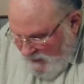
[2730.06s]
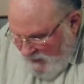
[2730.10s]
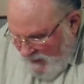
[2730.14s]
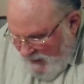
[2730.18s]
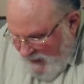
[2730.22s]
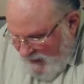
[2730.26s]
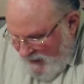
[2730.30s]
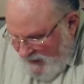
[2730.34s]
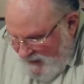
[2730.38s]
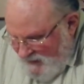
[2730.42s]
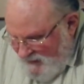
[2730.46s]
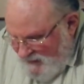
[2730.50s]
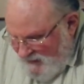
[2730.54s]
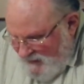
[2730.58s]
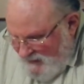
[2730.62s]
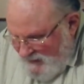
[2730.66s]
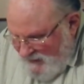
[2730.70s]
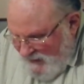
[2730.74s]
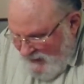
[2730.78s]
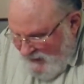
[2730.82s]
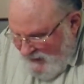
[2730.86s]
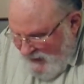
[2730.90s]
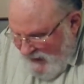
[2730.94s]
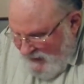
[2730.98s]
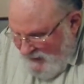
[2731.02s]
It isn't
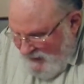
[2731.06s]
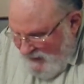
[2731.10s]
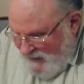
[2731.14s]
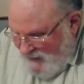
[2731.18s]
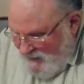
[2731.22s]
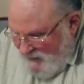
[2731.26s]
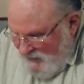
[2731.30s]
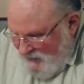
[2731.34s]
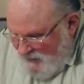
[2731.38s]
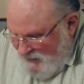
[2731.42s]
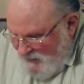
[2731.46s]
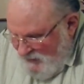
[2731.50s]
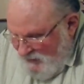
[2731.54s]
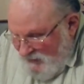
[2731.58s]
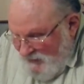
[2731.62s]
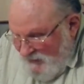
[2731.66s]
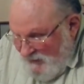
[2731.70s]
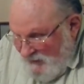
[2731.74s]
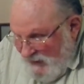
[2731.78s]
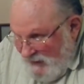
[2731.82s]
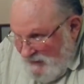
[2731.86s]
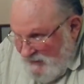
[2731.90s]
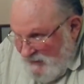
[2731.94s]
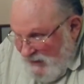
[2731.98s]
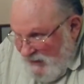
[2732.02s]
that they didn't
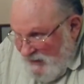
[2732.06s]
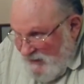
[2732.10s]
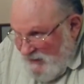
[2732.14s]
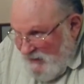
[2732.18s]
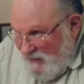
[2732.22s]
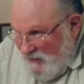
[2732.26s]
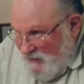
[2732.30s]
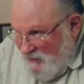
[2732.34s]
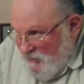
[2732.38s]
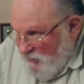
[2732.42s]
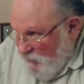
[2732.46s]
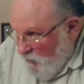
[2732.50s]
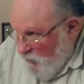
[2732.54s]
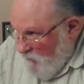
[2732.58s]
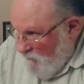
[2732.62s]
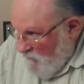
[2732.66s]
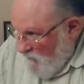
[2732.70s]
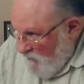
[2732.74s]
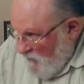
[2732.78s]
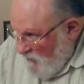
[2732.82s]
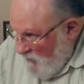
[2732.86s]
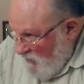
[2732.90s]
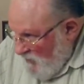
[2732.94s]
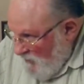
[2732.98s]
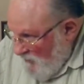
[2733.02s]
that they didn't
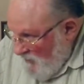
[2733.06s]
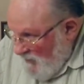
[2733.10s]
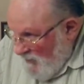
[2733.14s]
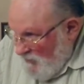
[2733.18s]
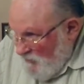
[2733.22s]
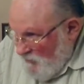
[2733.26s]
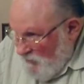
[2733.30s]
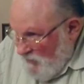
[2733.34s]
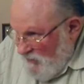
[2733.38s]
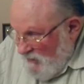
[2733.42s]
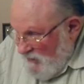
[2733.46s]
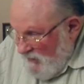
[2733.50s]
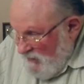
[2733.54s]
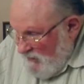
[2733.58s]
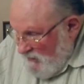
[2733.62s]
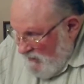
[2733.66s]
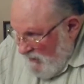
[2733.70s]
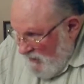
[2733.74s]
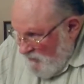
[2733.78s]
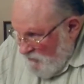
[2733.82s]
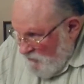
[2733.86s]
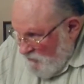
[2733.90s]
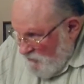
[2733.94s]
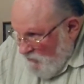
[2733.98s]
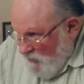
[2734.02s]
overcome it or that
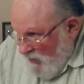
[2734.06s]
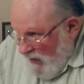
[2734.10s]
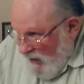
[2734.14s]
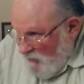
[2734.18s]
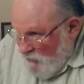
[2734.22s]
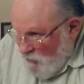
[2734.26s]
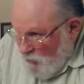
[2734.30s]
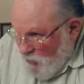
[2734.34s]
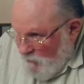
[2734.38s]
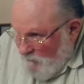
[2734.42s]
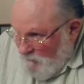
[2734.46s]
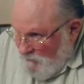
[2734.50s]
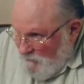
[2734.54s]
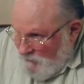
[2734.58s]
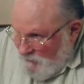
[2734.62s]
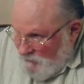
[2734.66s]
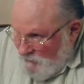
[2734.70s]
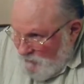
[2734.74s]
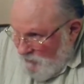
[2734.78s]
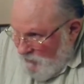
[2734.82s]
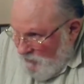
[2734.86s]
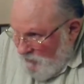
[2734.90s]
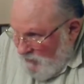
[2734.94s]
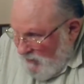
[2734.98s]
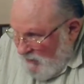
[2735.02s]
they tried to
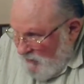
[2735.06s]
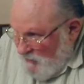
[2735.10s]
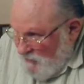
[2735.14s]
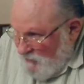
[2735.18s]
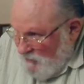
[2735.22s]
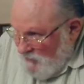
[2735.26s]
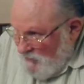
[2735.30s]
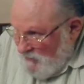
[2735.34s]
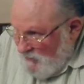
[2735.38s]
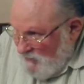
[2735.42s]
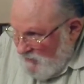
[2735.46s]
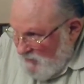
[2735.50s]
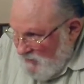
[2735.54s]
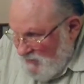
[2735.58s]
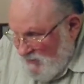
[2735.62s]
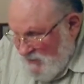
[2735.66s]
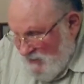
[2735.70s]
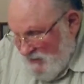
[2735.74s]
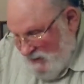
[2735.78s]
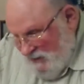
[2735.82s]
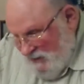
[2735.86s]
overthrow it and couldn't.